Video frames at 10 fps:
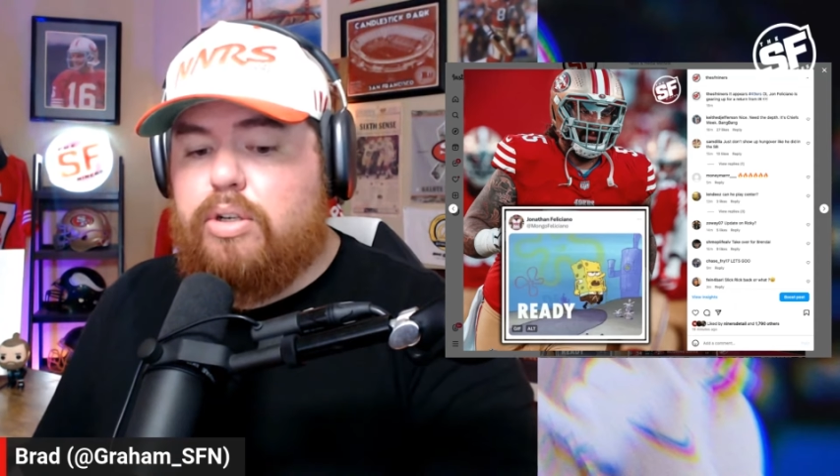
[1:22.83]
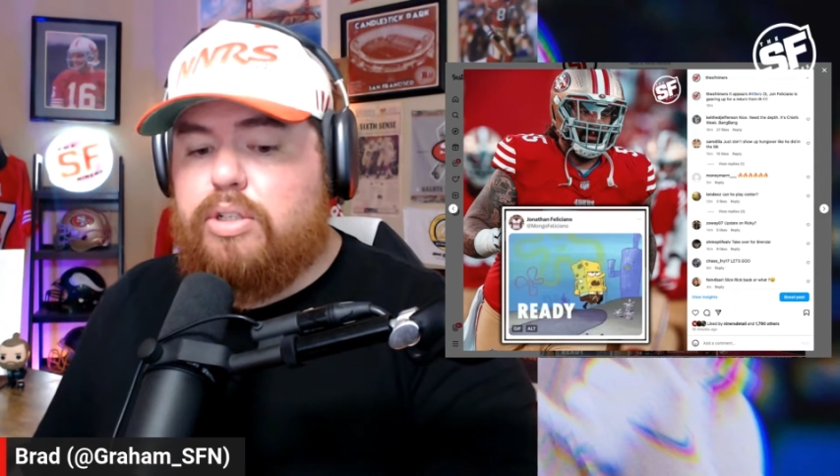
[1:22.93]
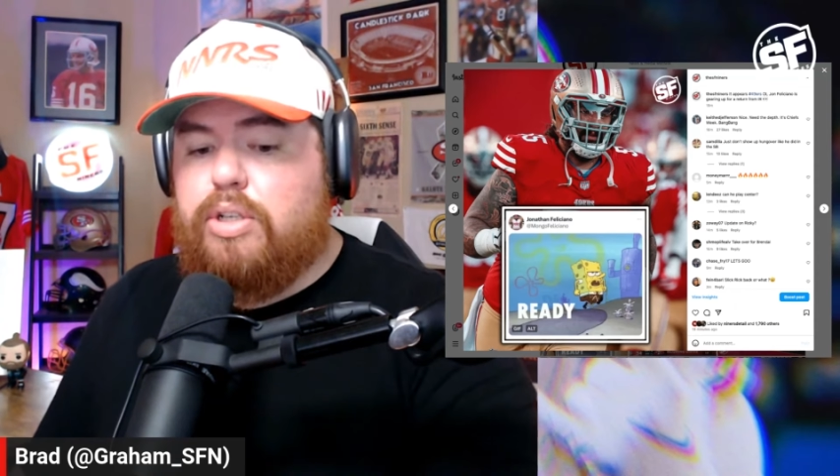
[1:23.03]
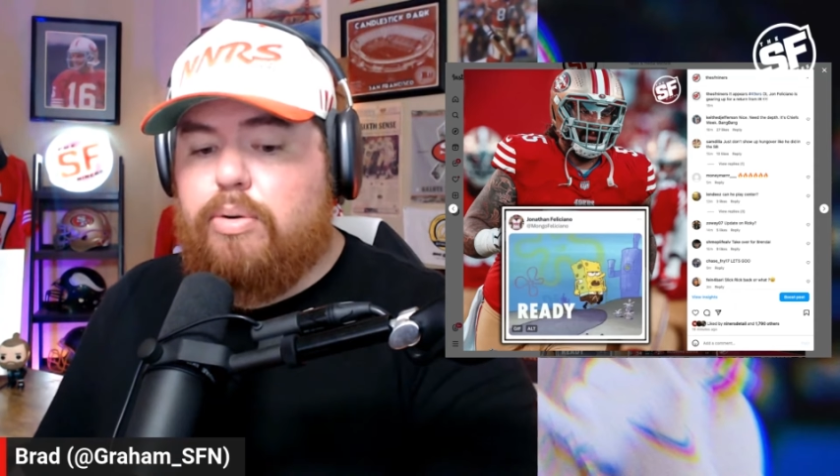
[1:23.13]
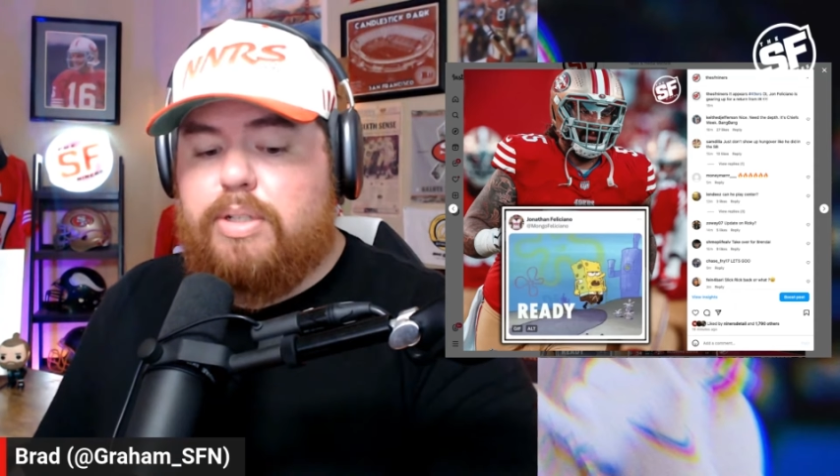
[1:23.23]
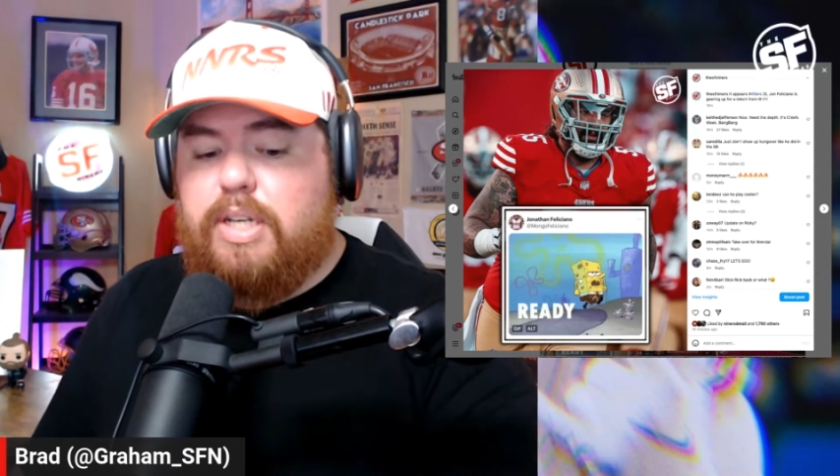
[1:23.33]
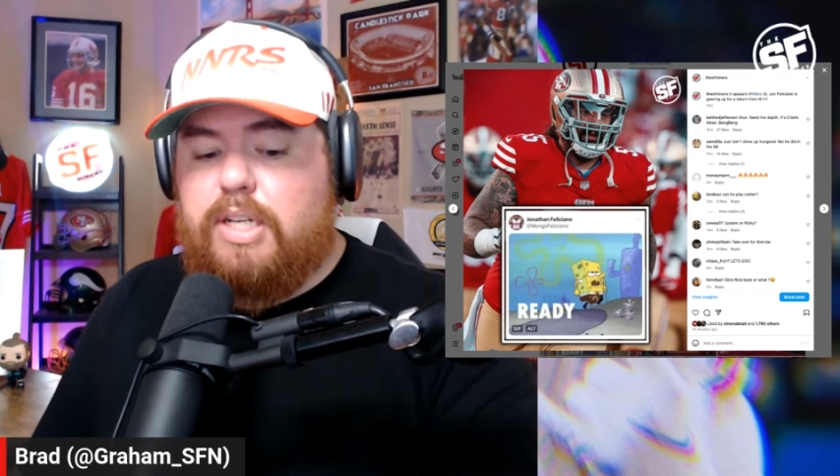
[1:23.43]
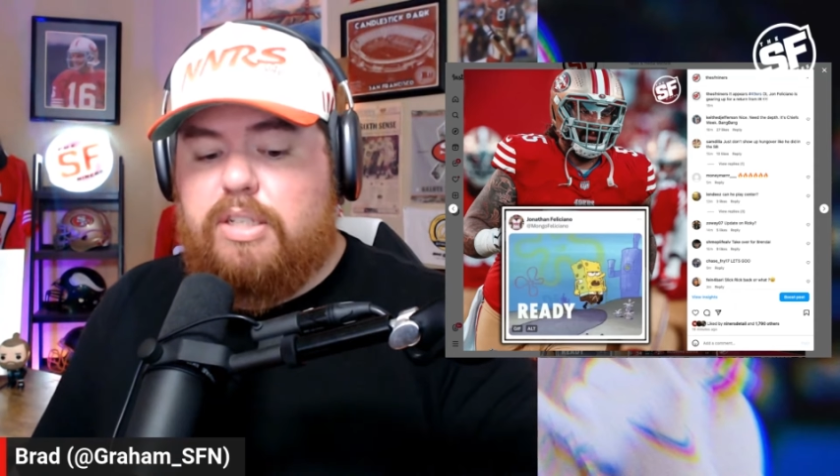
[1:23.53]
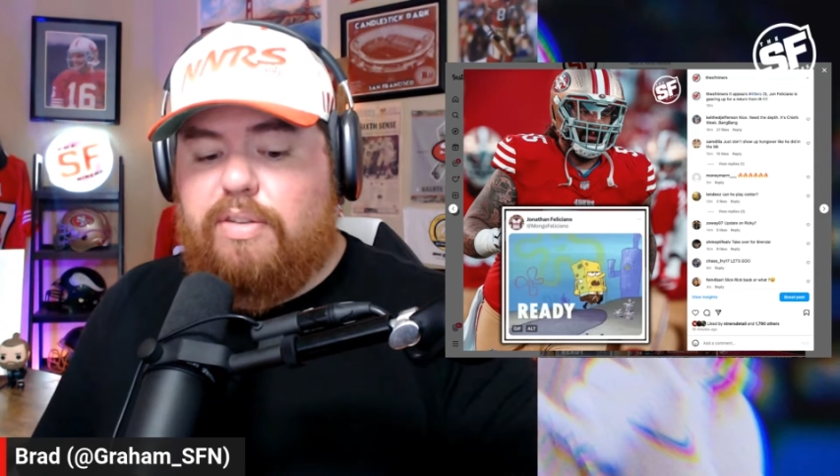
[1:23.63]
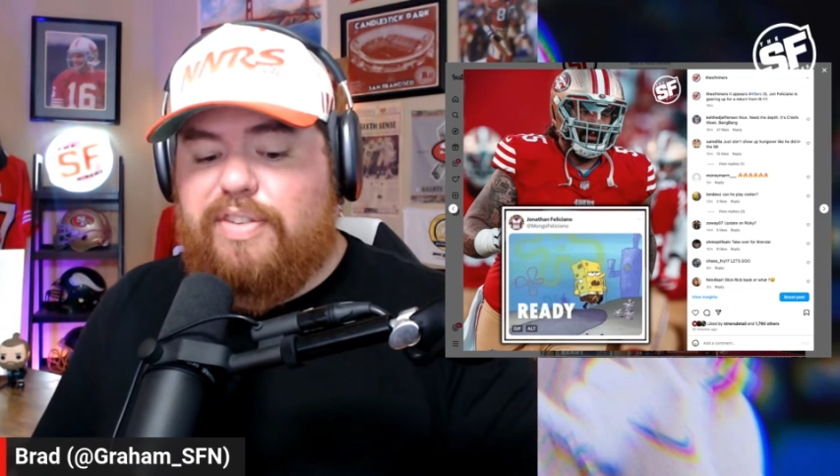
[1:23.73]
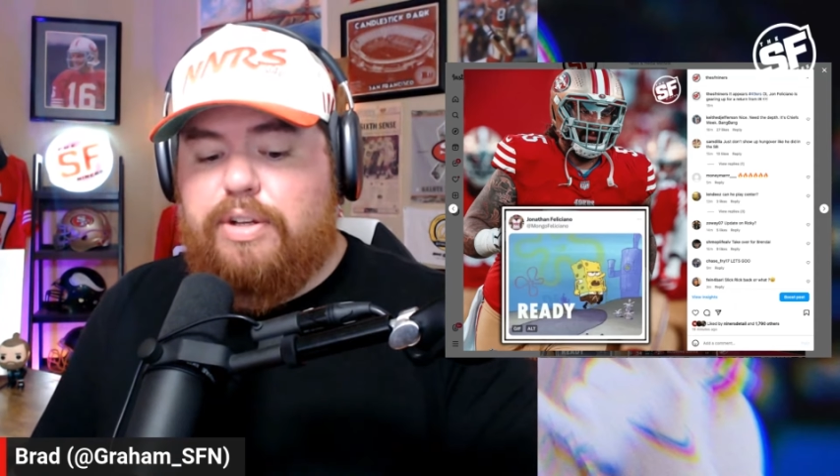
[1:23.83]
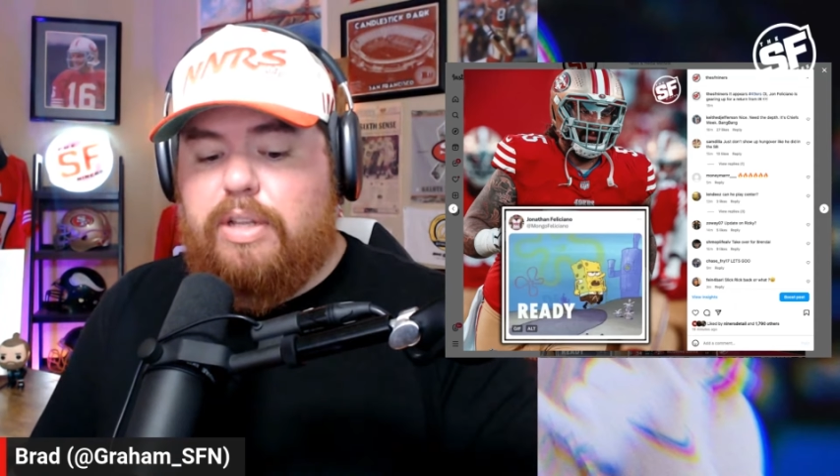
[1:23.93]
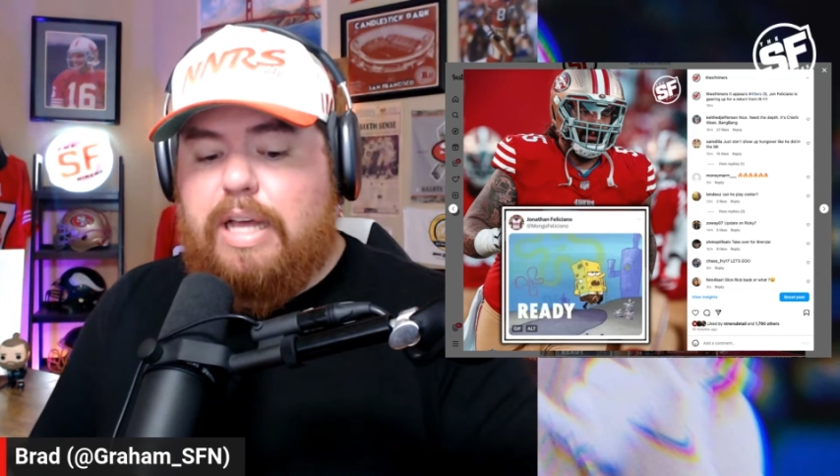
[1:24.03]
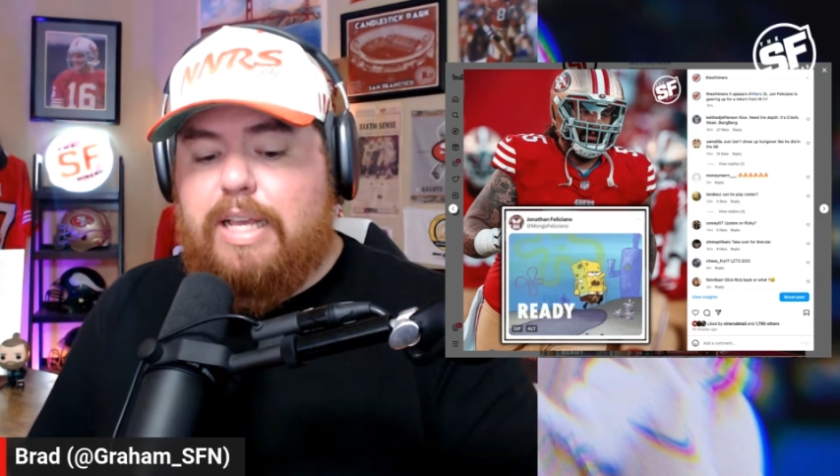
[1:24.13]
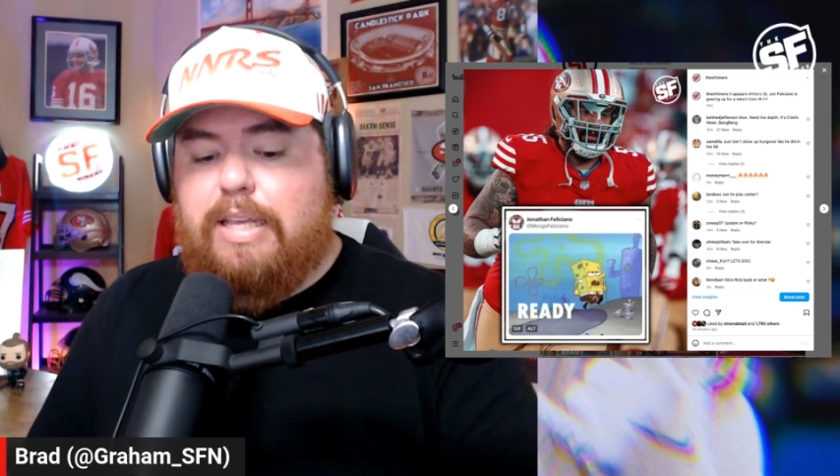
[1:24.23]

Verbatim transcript: So it does feel like